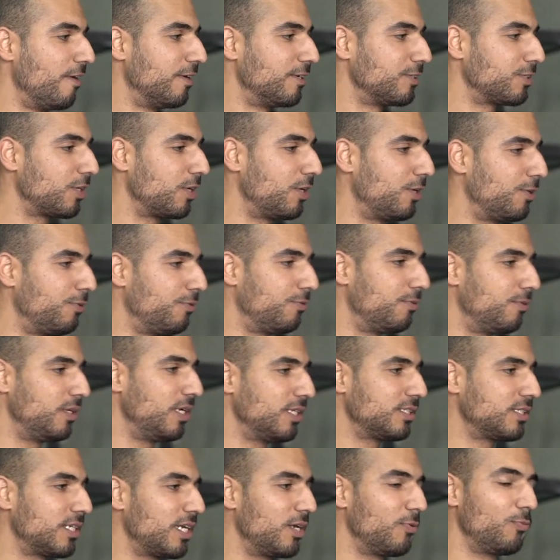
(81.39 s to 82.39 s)
So
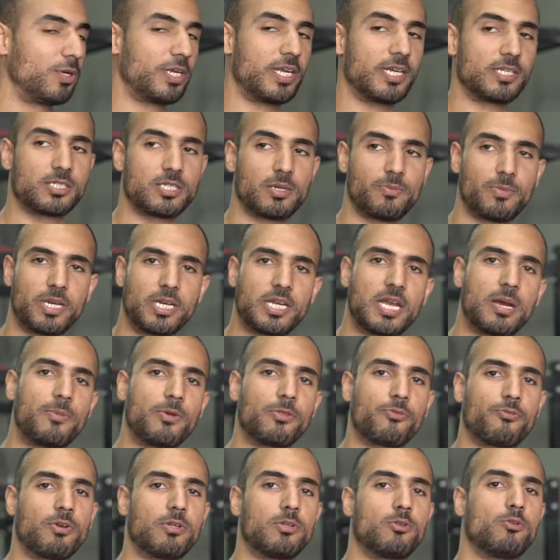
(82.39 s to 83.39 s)
let's say we get somebody
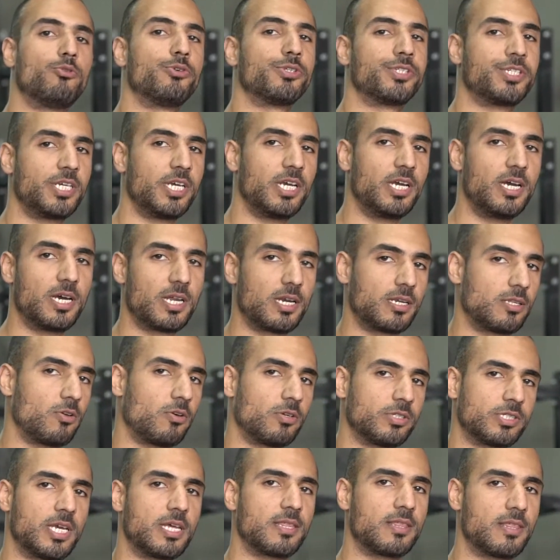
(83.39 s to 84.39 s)
coming through the doors here at
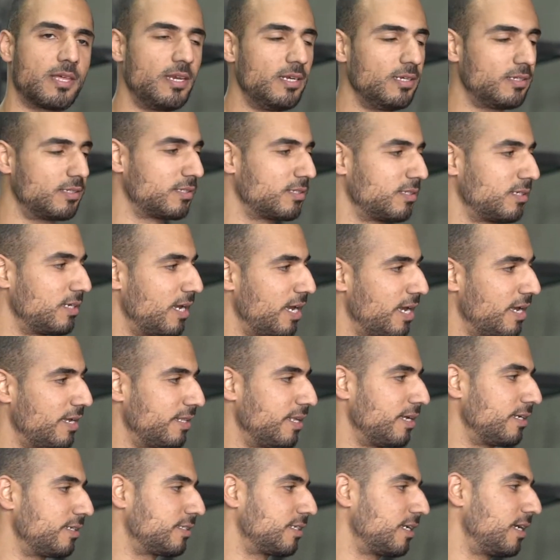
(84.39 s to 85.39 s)
Adonis Athletics, and
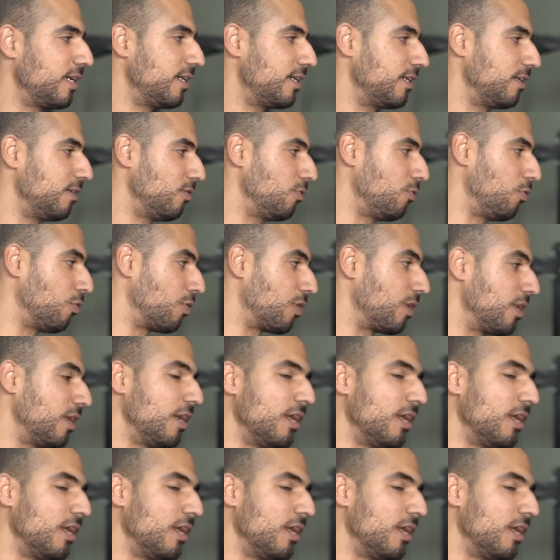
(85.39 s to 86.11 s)
they say, "Look,